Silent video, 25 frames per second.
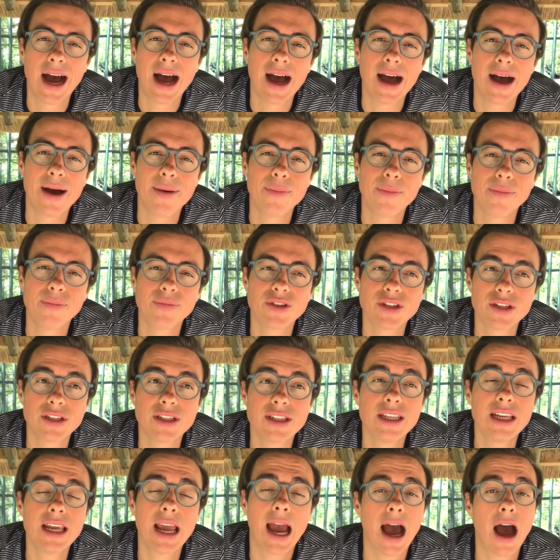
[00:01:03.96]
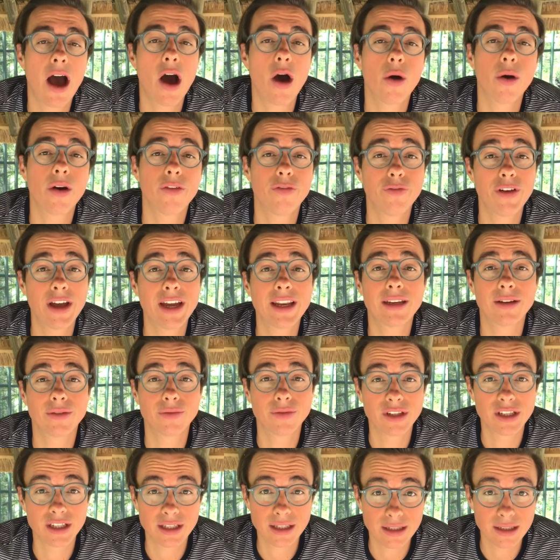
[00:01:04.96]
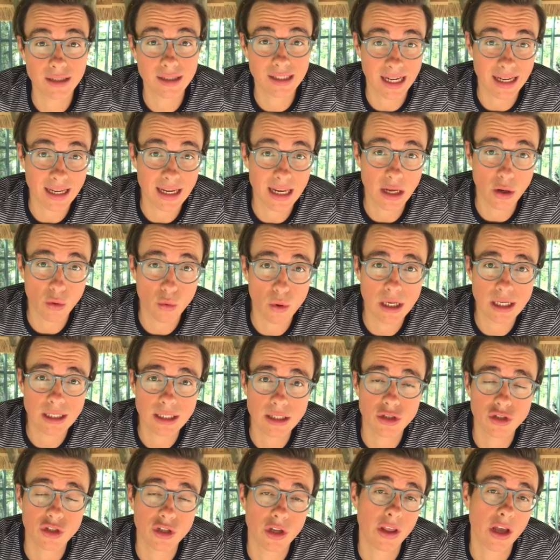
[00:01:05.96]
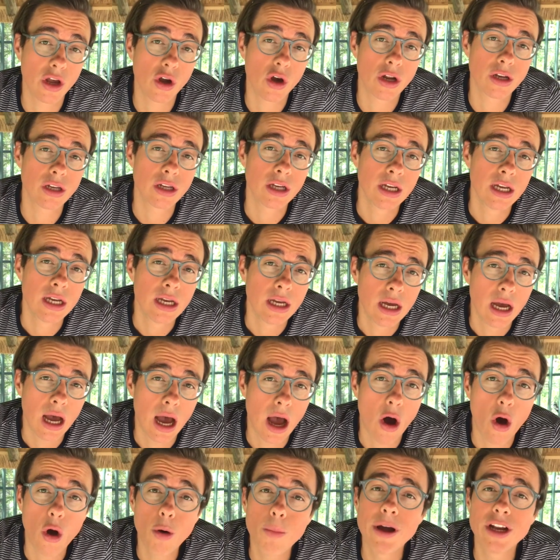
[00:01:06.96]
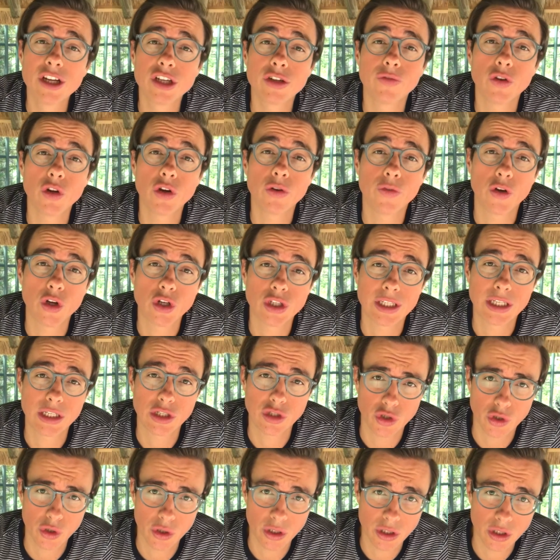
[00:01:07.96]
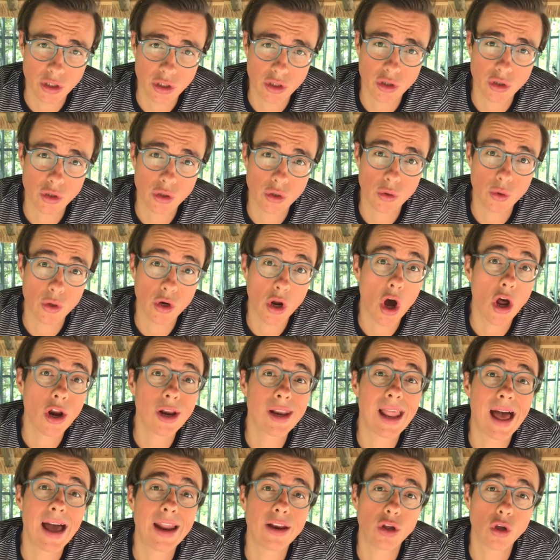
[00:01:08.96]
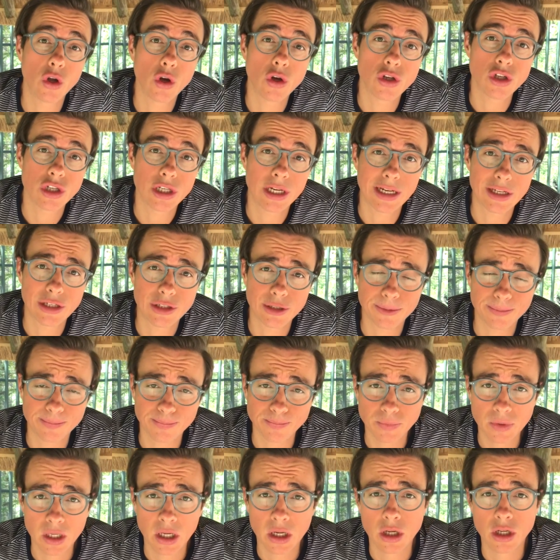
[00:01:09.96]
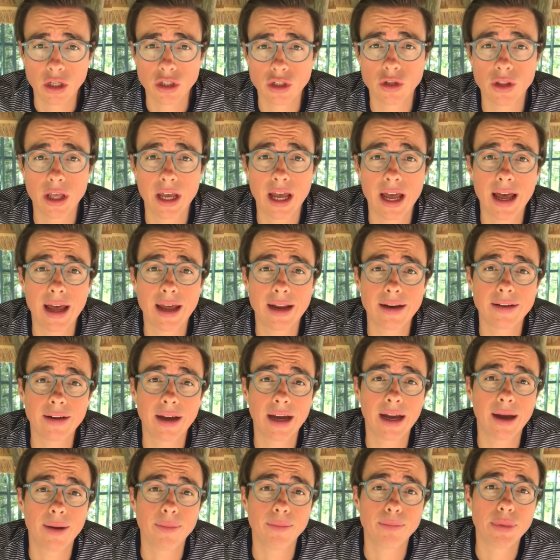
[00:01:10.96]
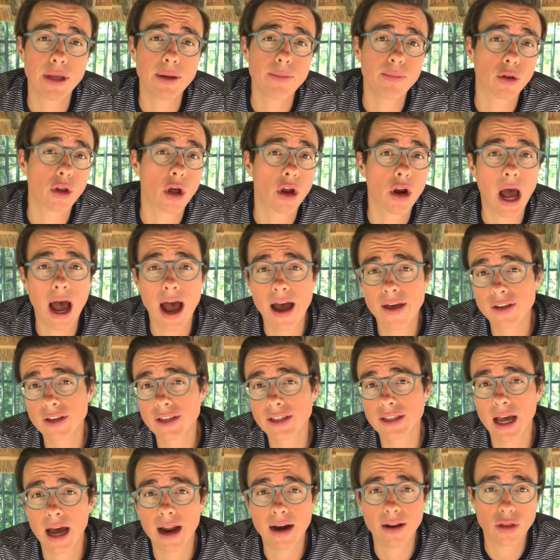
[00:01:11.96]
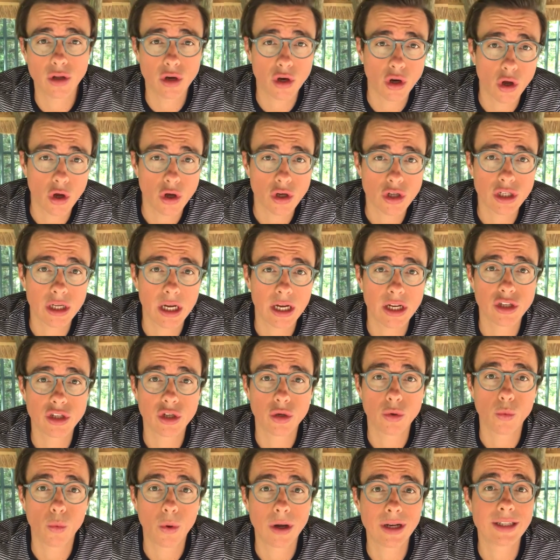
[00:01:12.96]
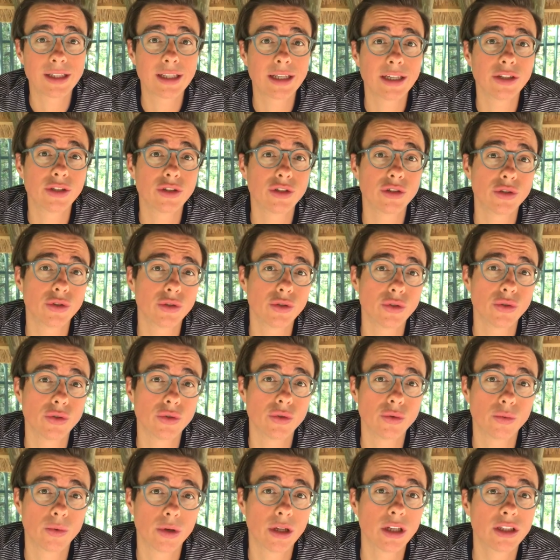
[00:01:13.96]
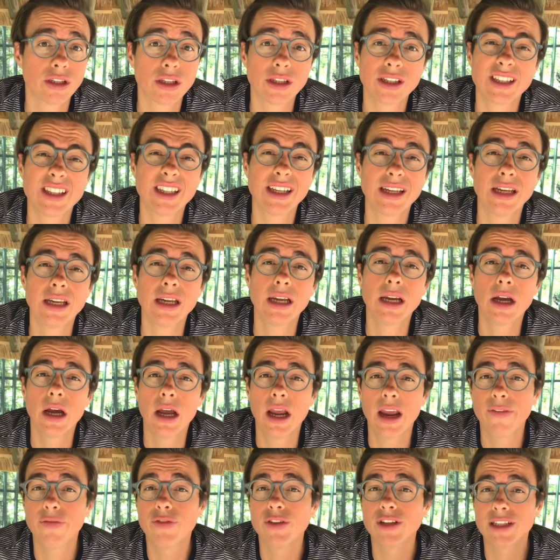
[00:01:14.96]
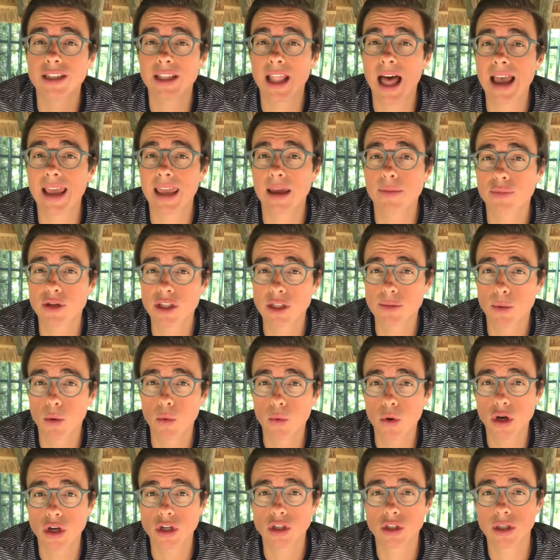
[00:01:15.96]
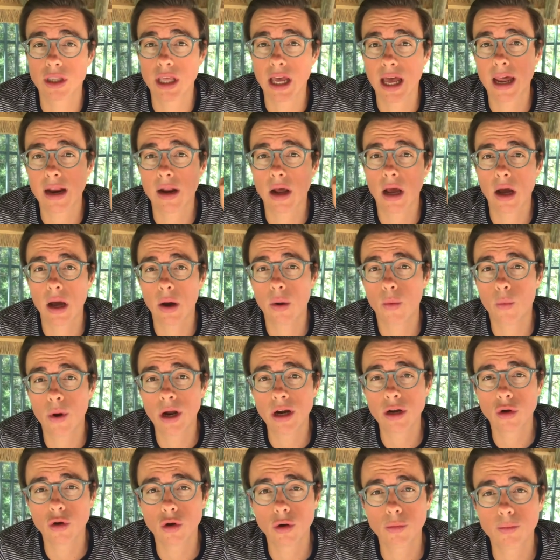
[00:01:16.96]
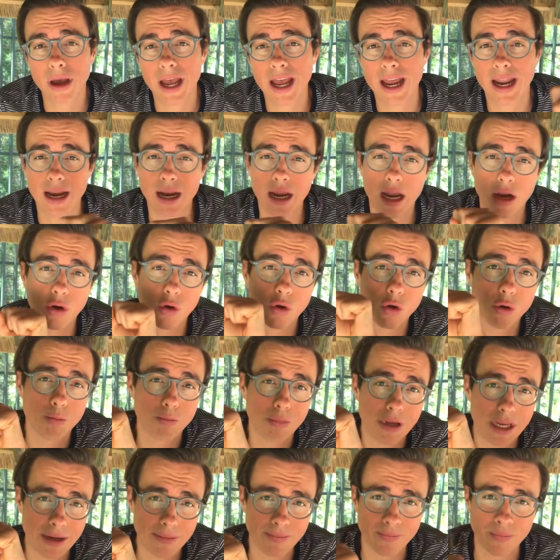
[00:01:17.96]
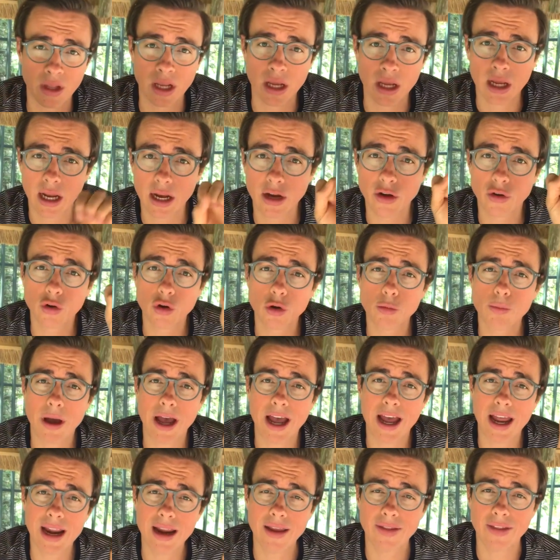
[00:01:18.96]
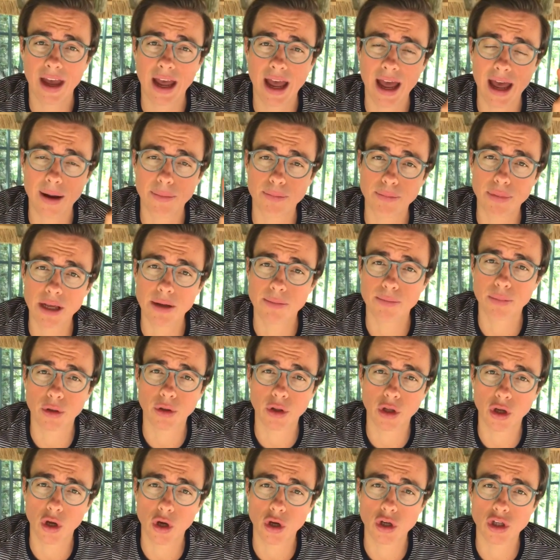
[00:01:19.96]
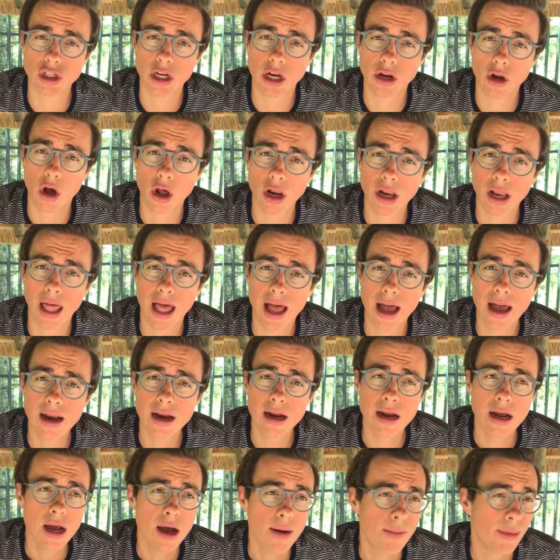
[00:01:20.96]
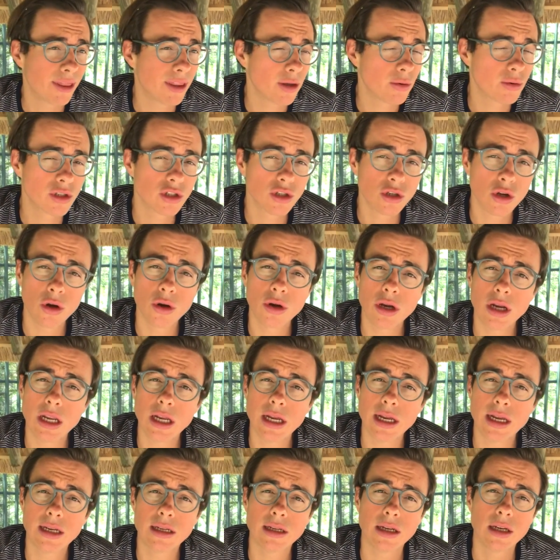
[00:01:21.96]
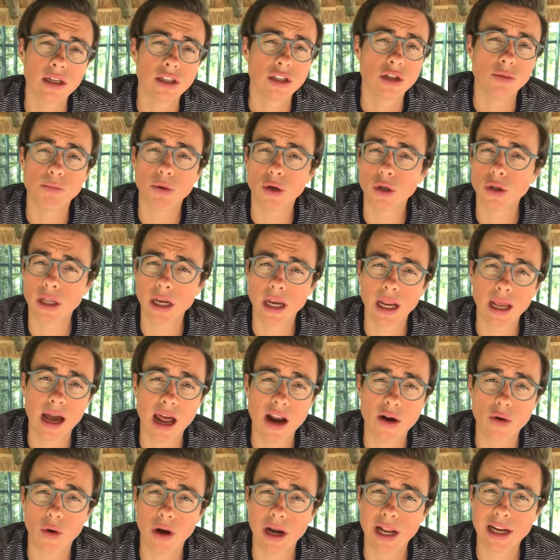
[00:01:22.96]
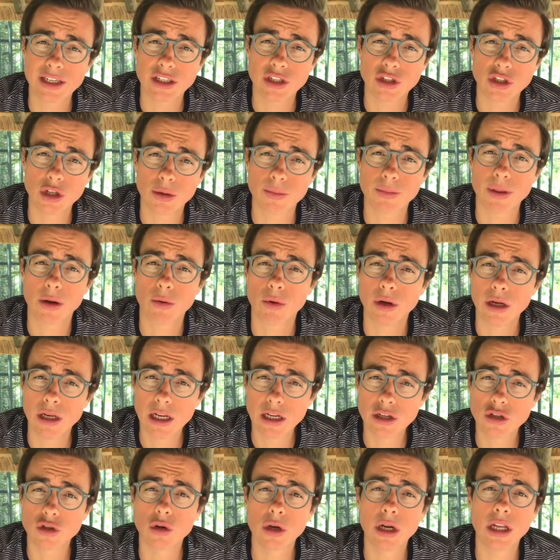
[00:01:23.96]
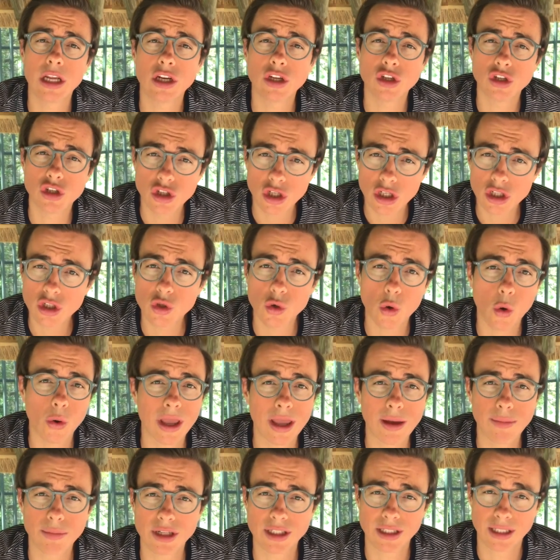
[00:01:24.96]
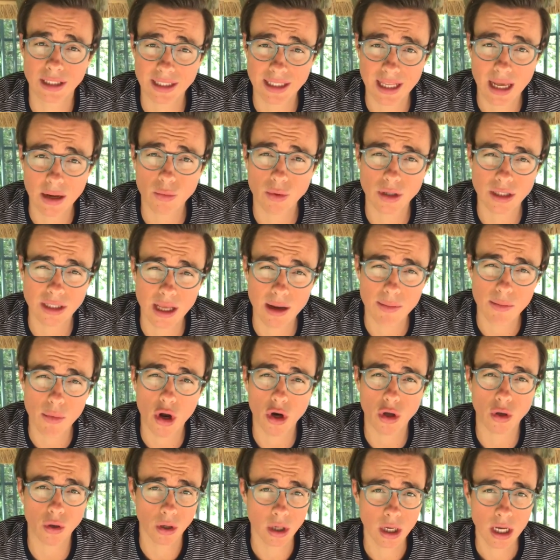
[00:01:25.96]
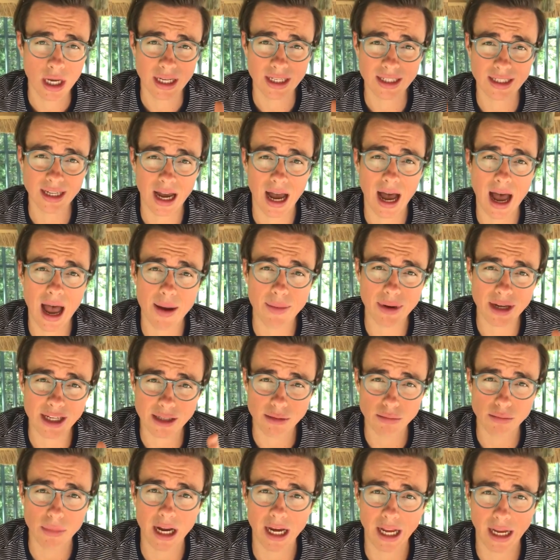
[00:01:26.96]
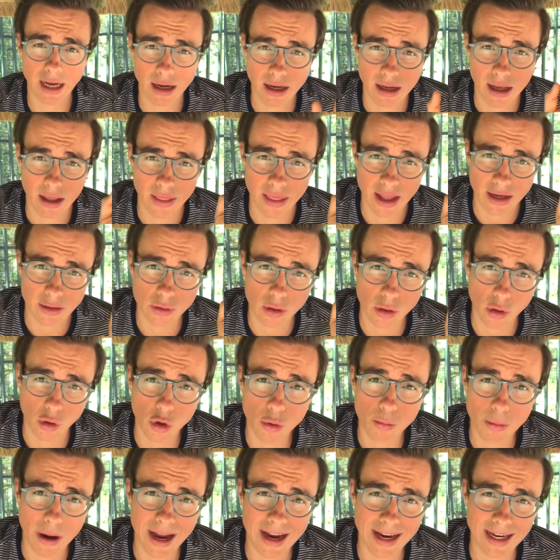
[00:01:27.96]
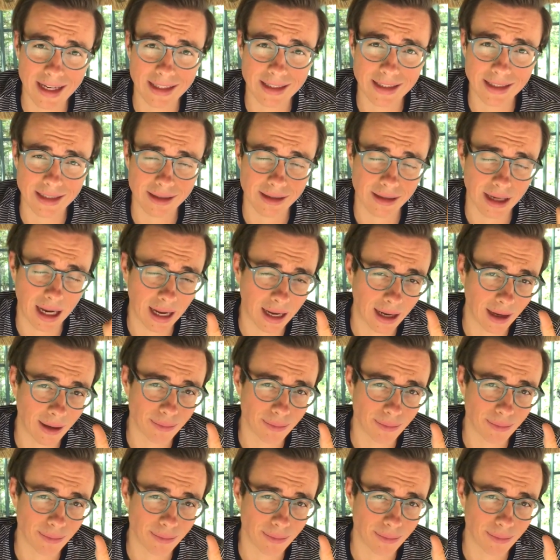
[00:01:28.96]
to see how effective this technique was. So they got a whole bunch of university students to do an online negotiation. So they had people on either side of the negotiation wanting to see if this liking principle works. So they had one group A and group B. In group A, they had people negotiate online, but there was no need to build any kind of relationship. They were literally just talking business. That was their motto. Time is money. That's what group A's